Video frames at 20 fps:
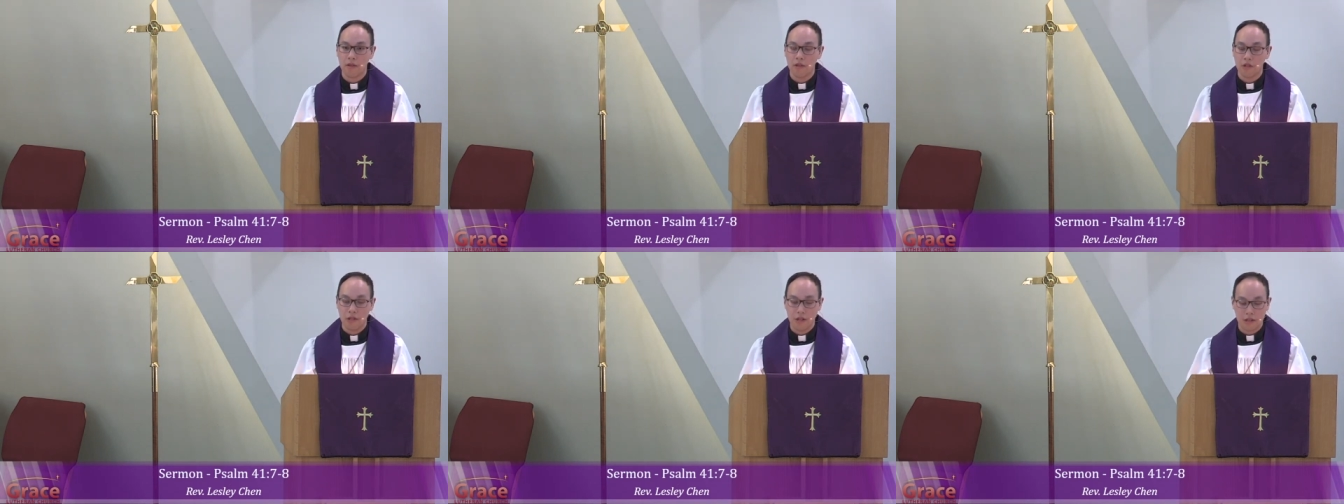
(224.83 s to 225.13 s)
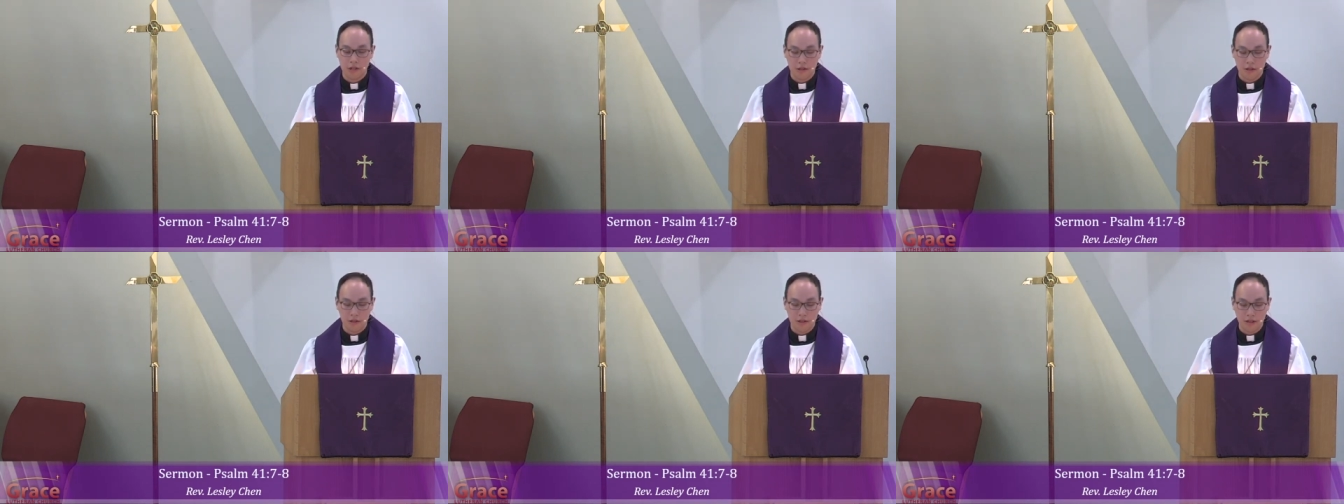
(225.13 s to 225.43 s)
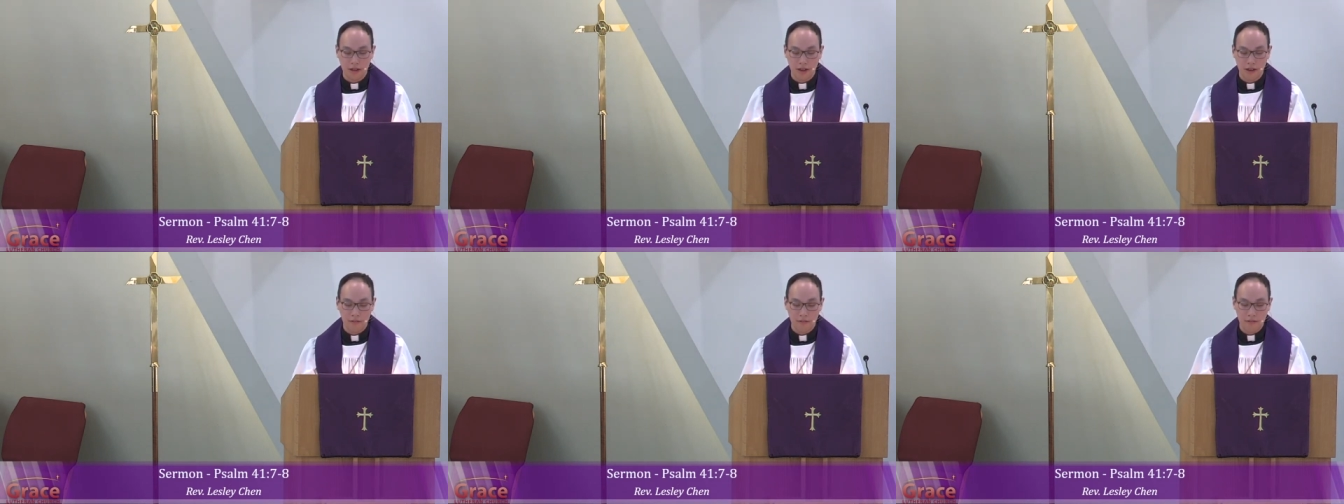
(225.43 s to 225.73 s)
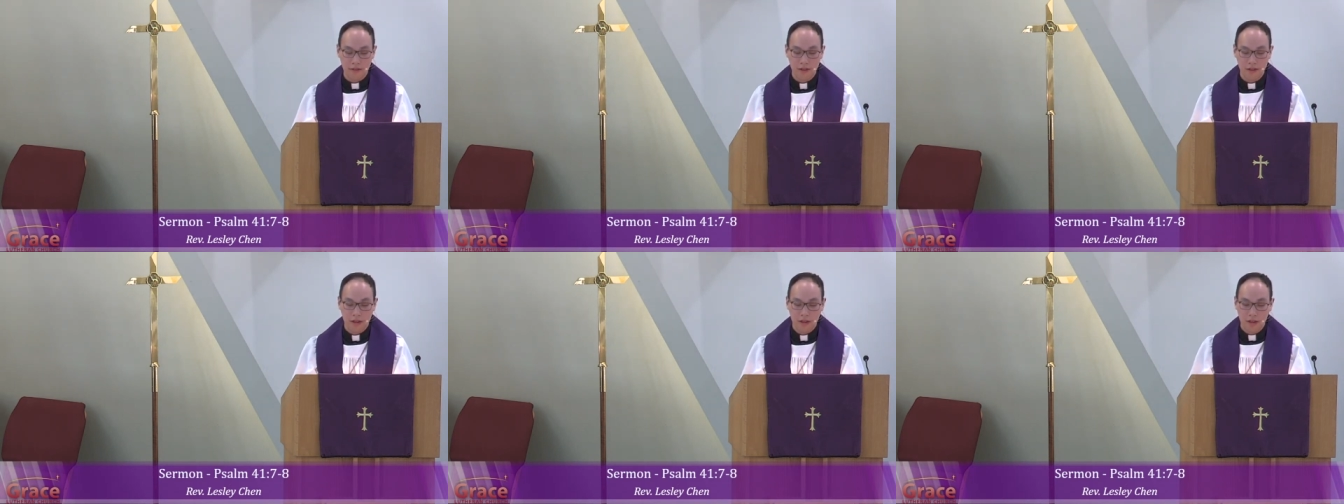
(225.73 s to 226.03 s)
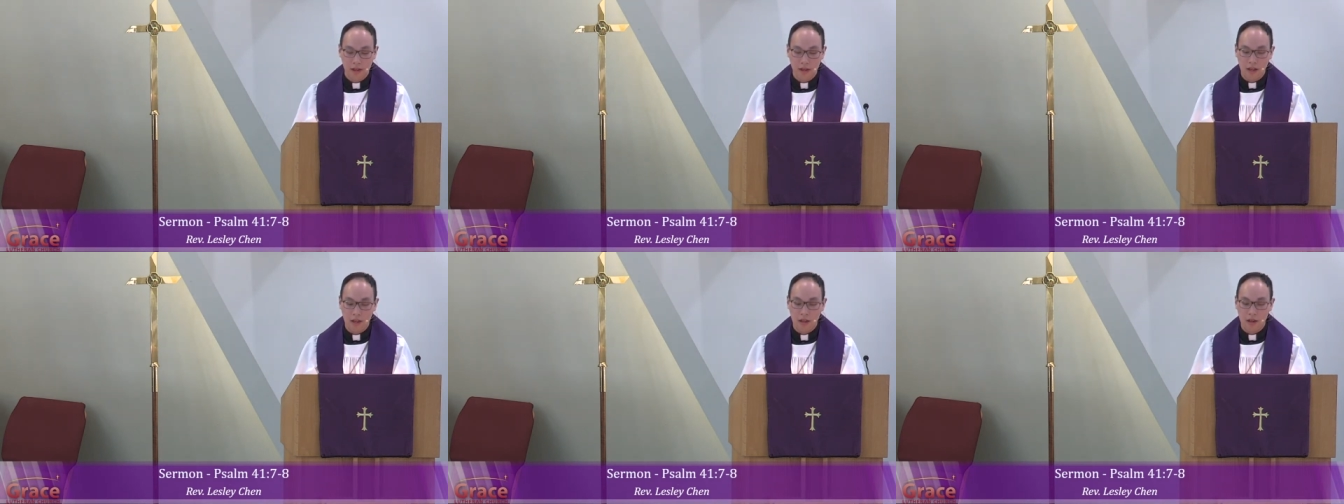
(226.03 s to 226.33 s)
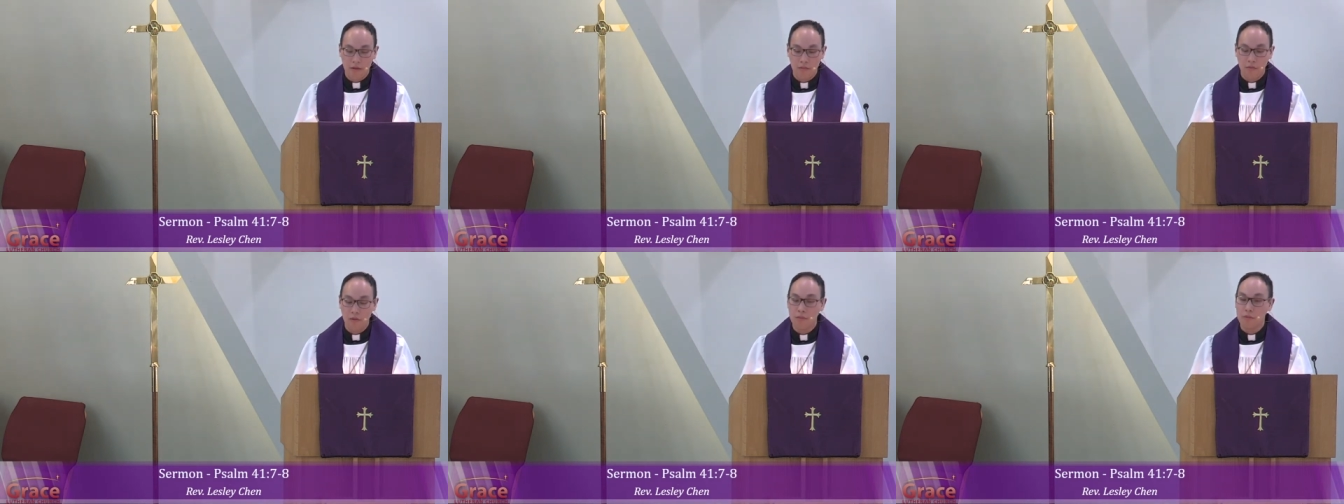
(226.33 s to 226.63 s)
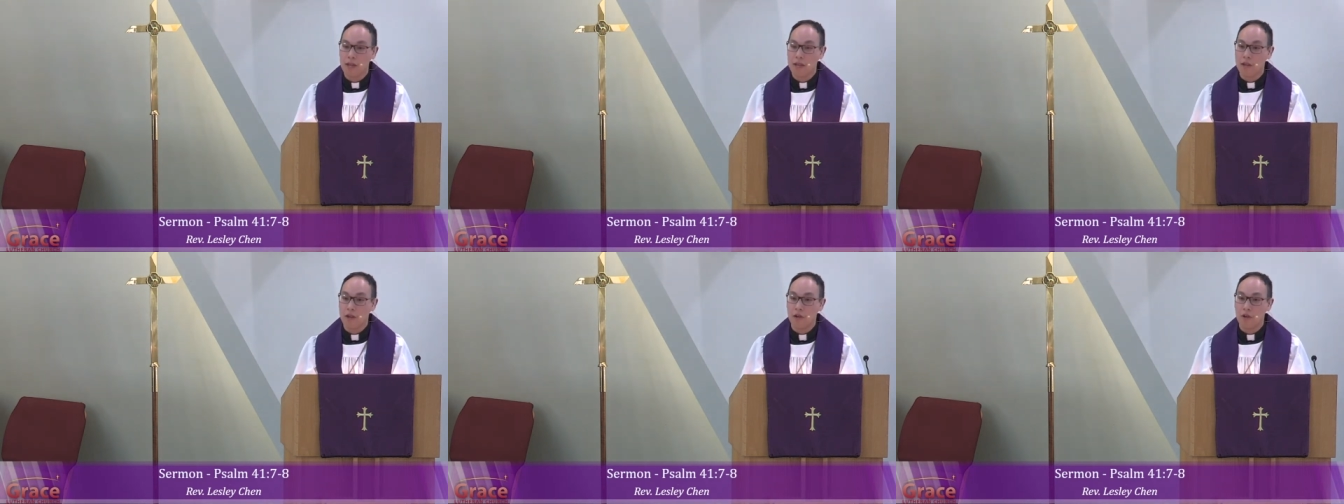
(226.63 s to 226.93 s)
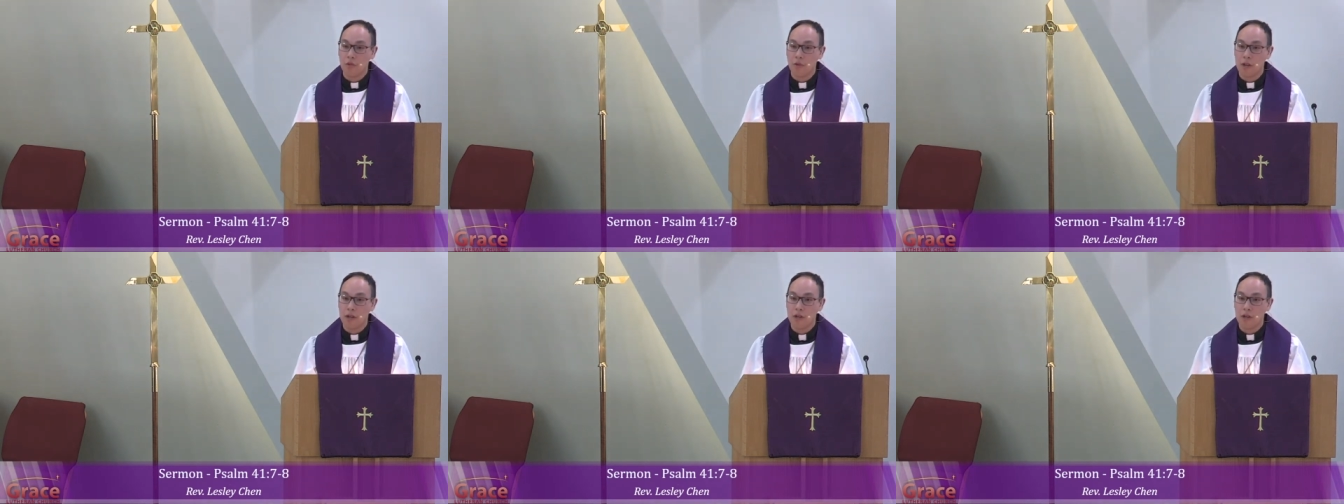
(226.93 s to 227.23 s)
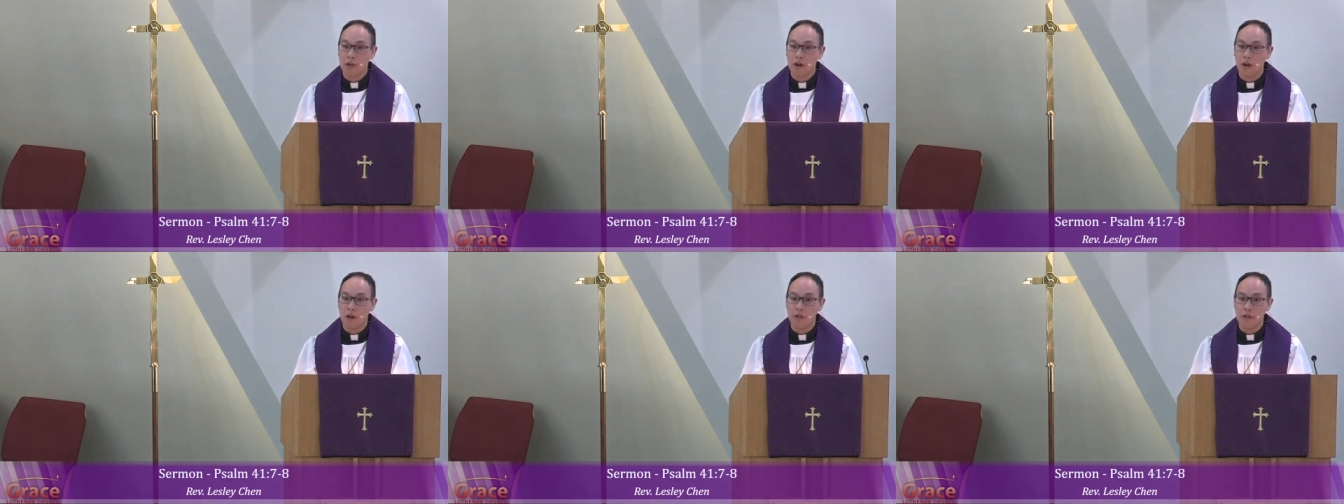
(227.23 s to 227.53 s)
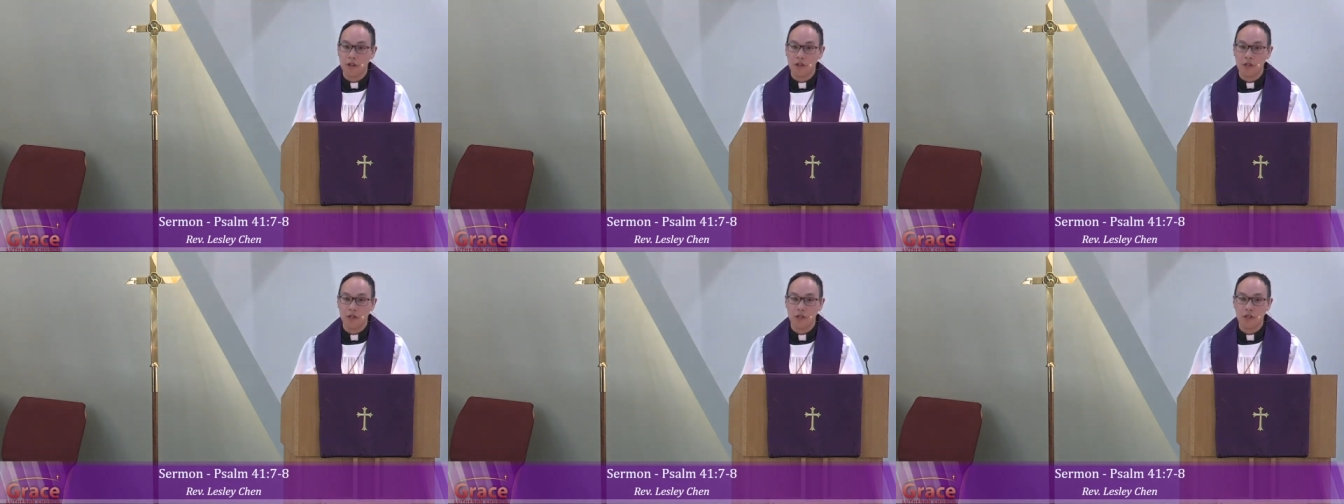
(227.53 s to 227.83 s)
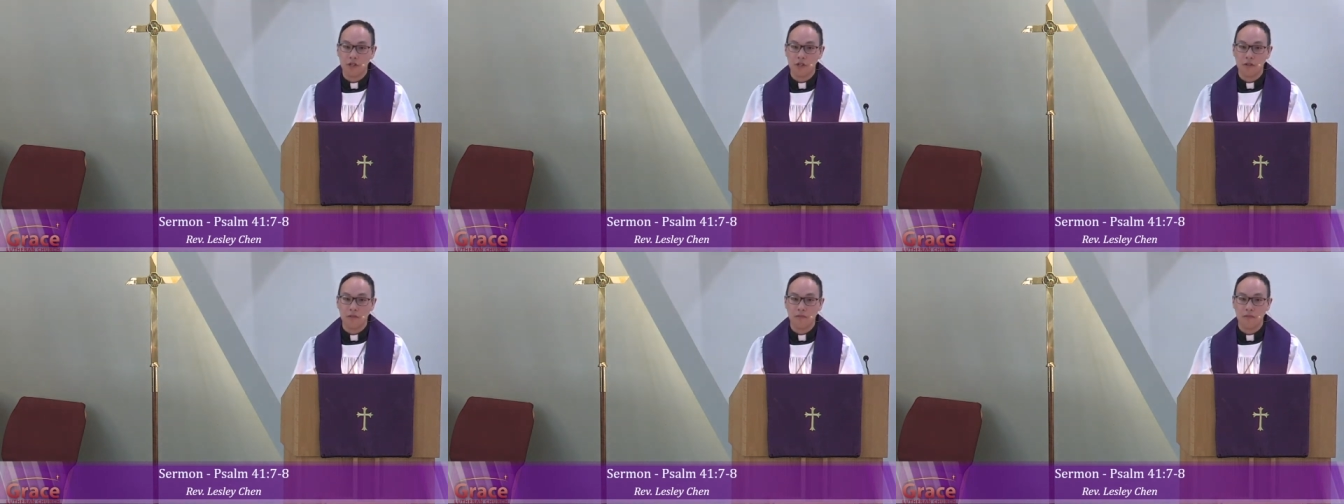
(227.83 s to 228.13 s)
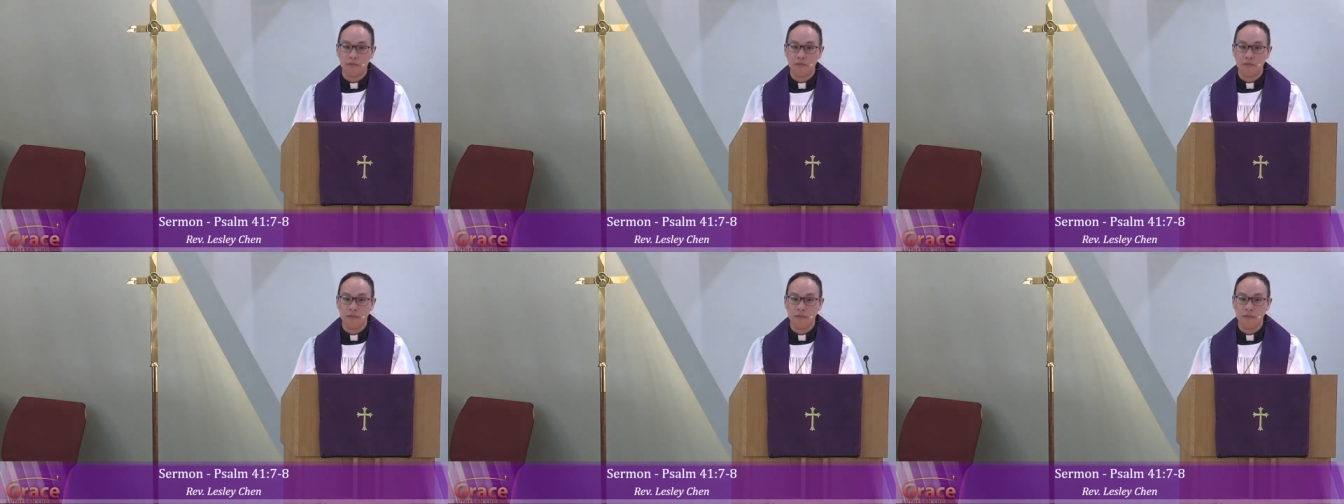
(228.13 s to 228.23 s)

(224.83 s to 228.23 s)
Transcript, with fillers: She had just left and was making her way to college.